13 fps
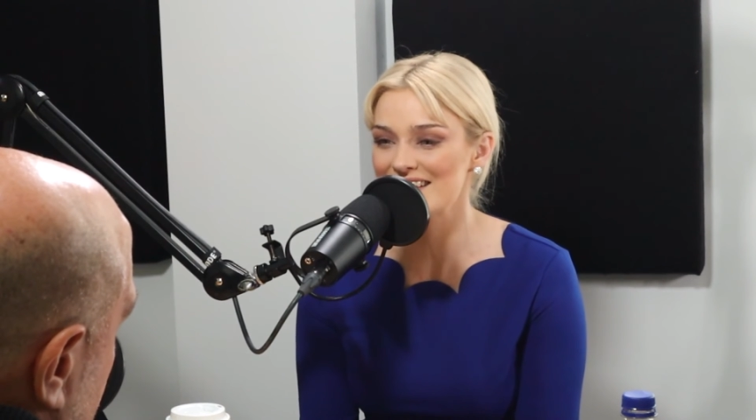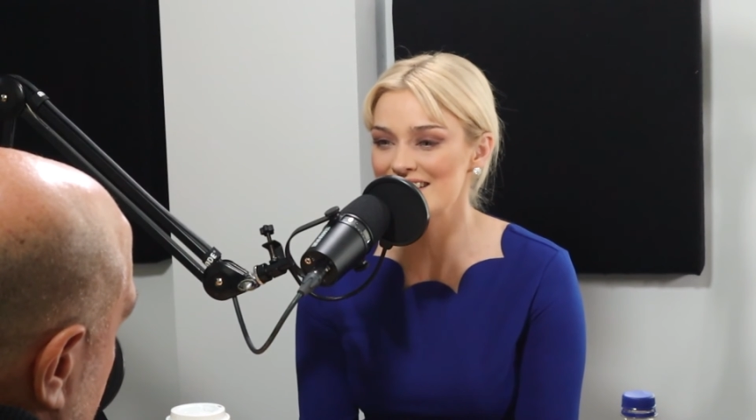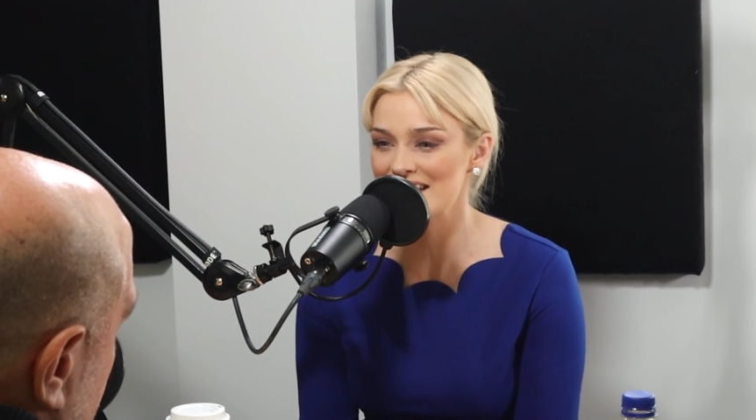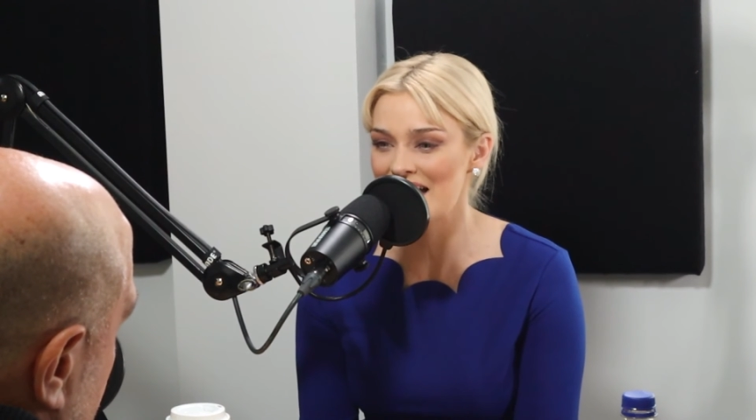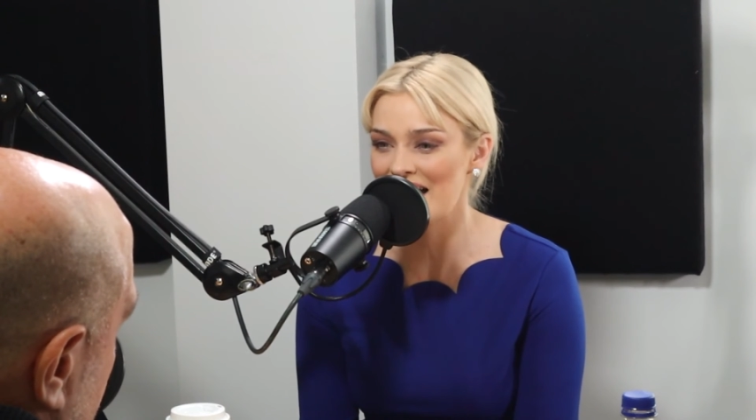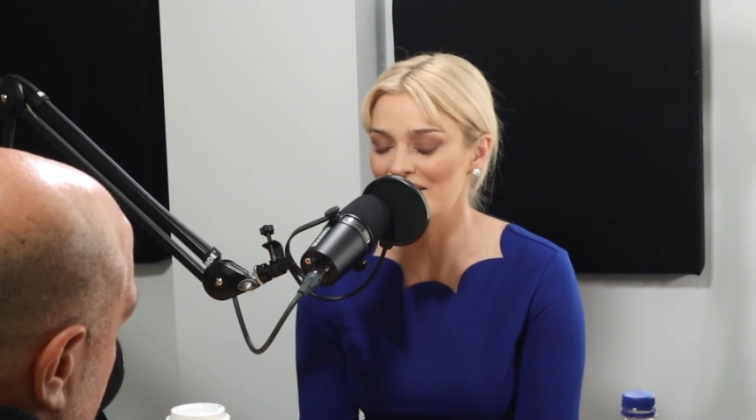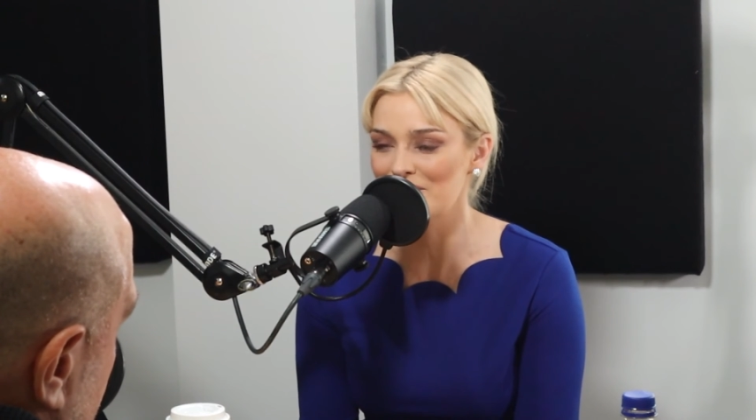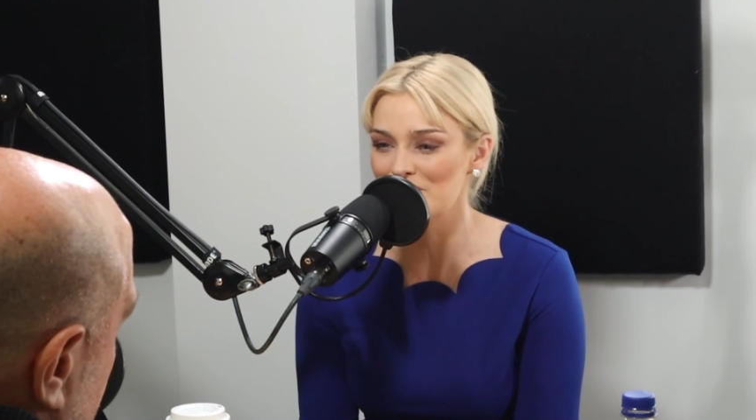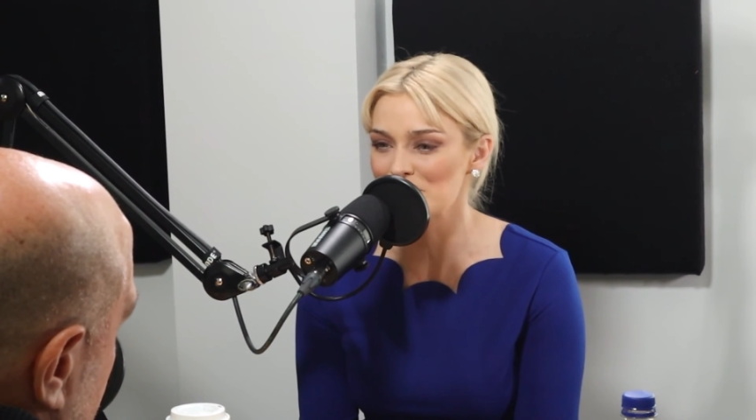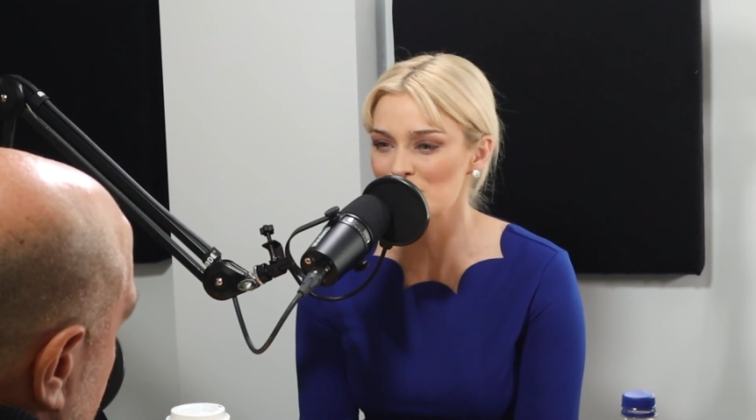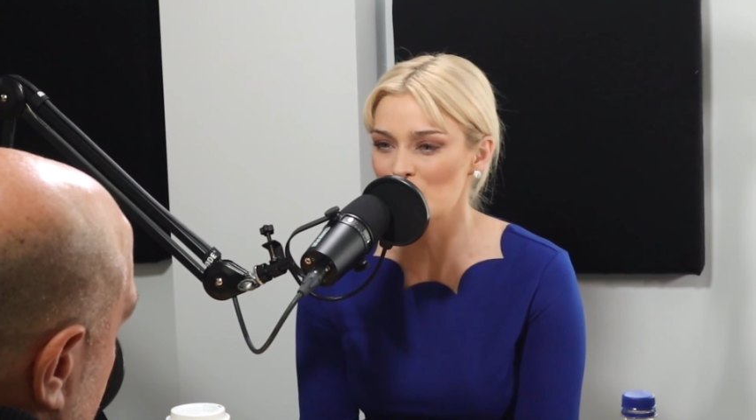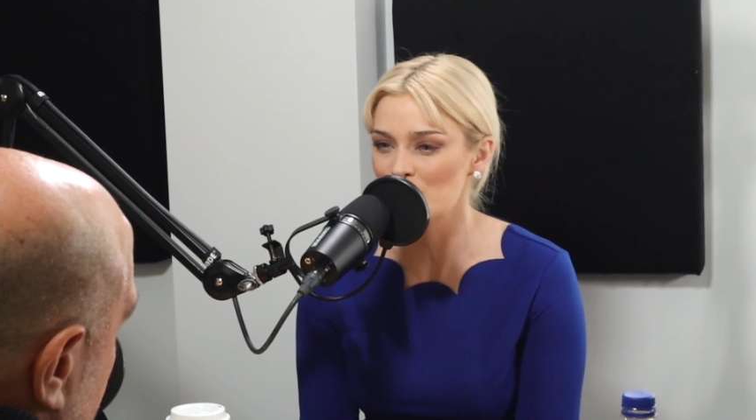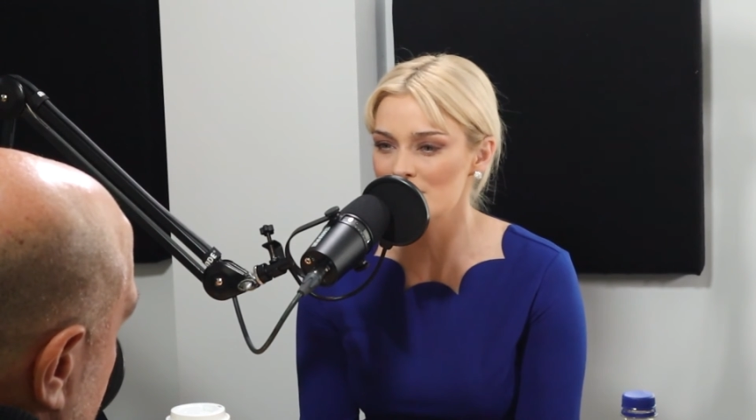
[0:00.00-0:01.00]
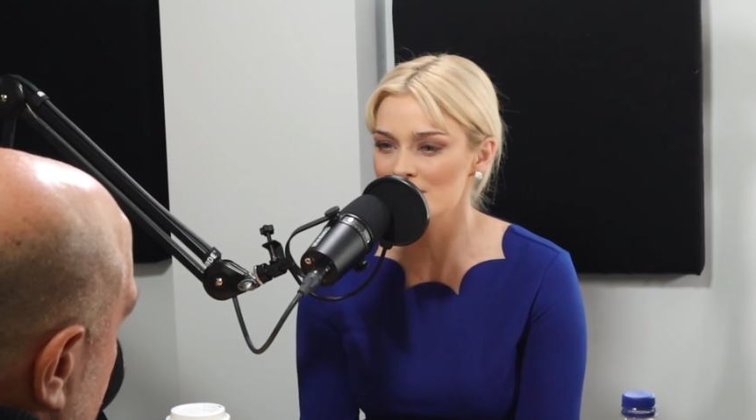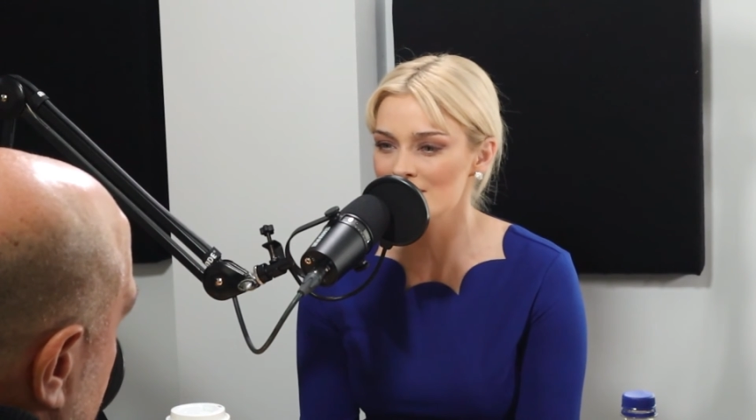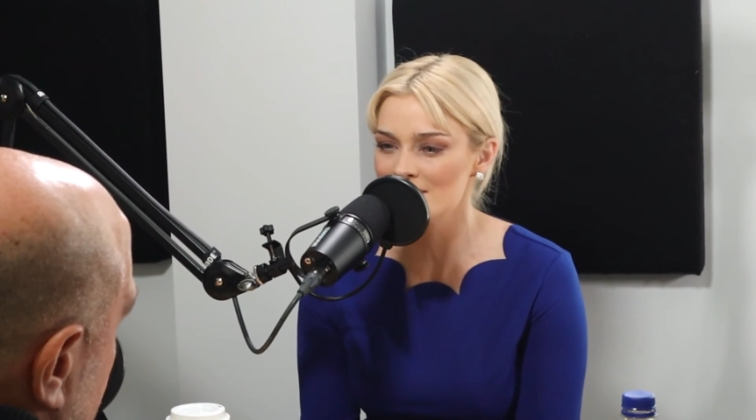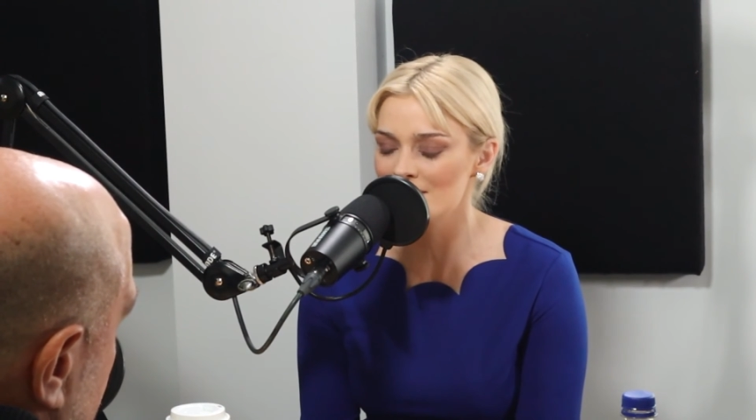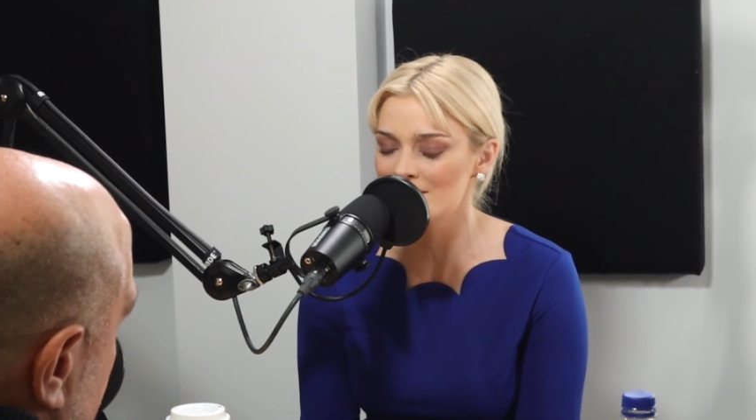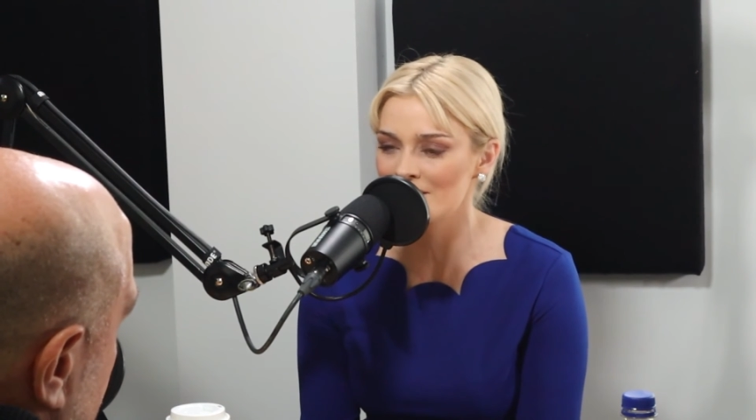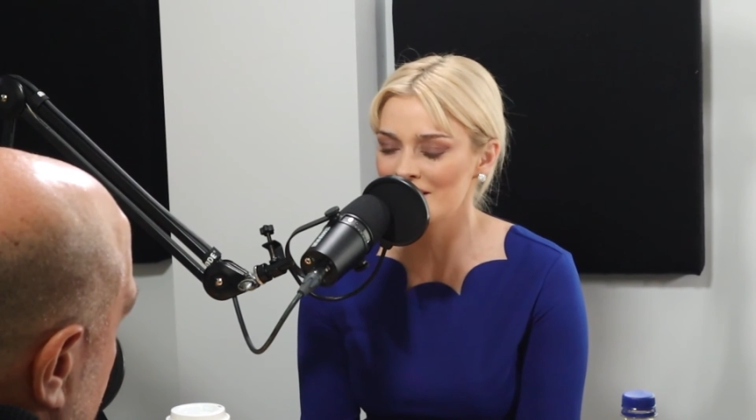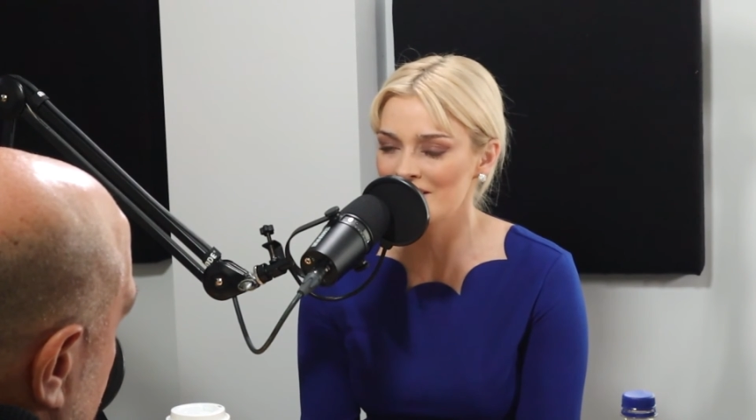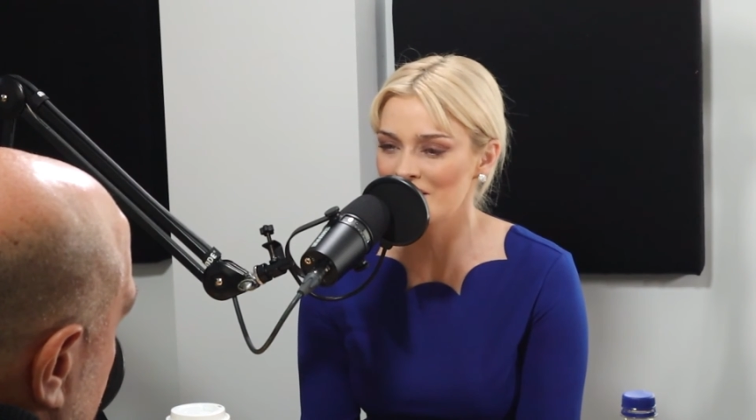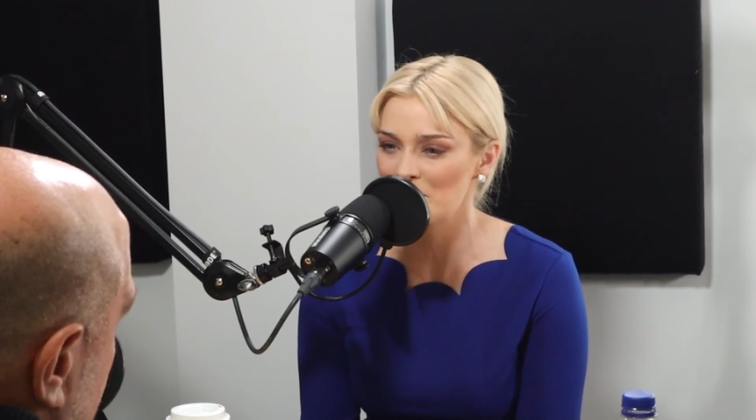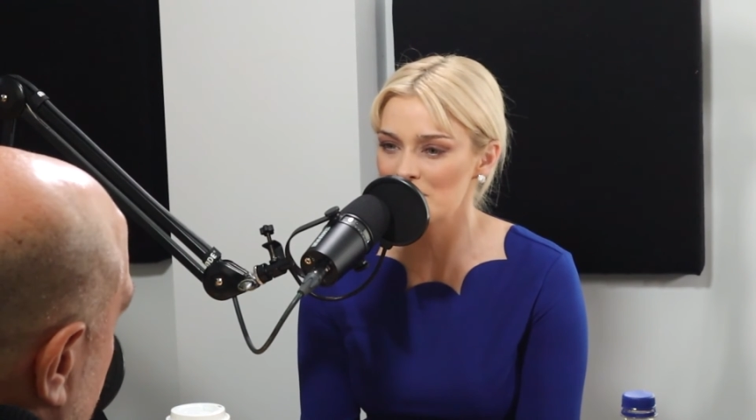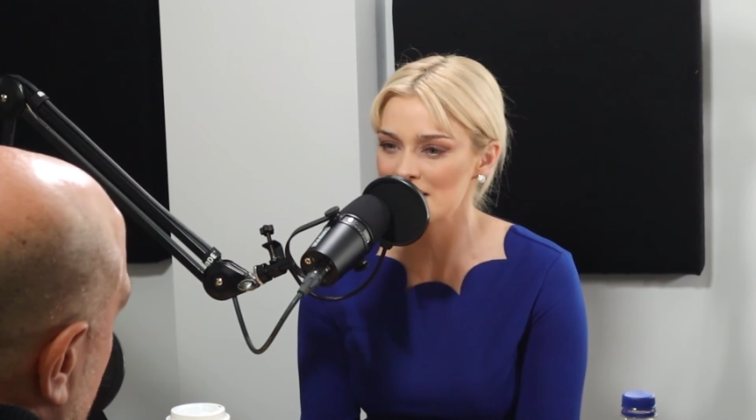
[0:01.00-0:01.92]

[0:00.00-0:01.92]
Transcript: attack on small business at 39%.